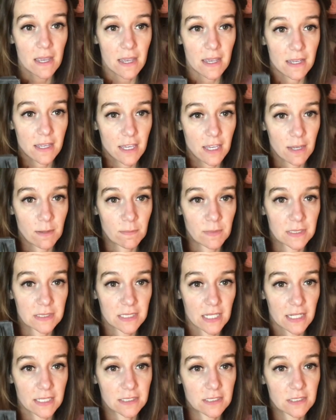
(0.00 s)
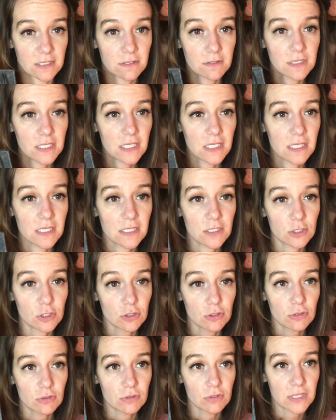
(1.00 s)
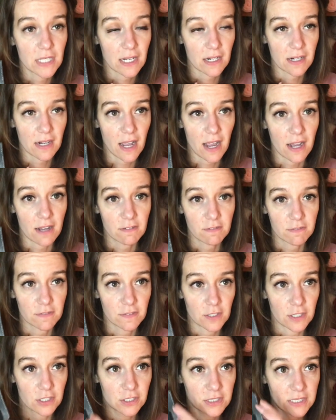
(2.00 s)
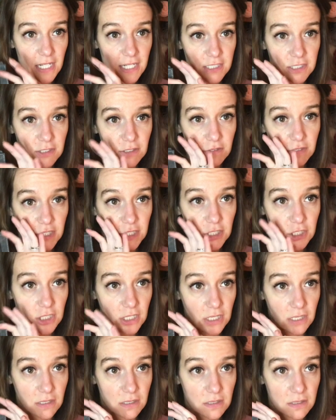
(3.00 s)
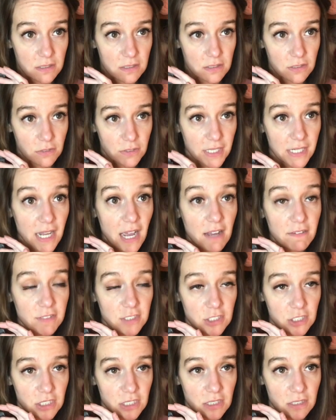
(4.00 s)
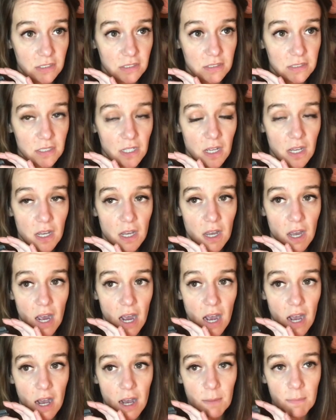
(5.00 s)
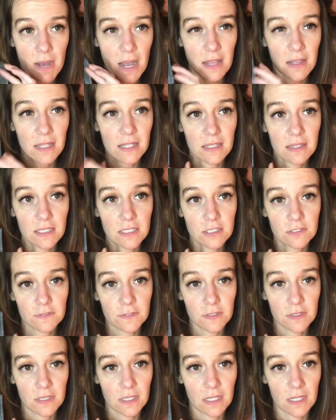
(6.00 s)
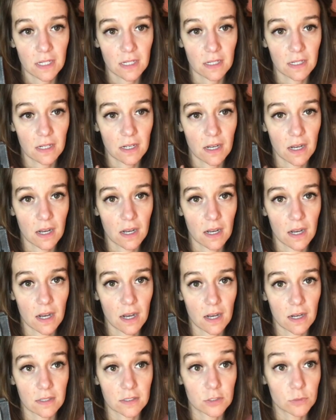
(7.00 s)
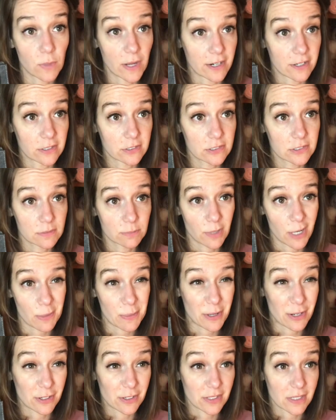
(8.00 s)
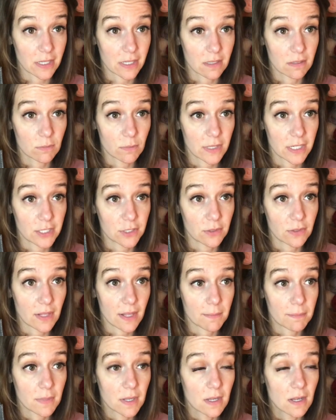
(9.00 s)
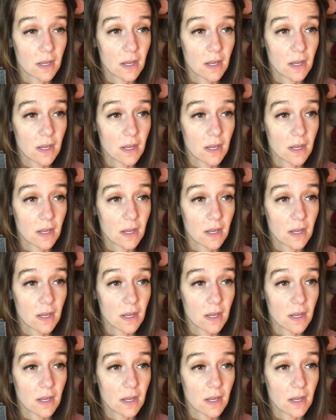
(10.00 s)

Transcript: it came in size 3 to 10 and a half. They're size 3-inch needles, 3.5-inch needles. I like these for the sweaters primarily when I do them.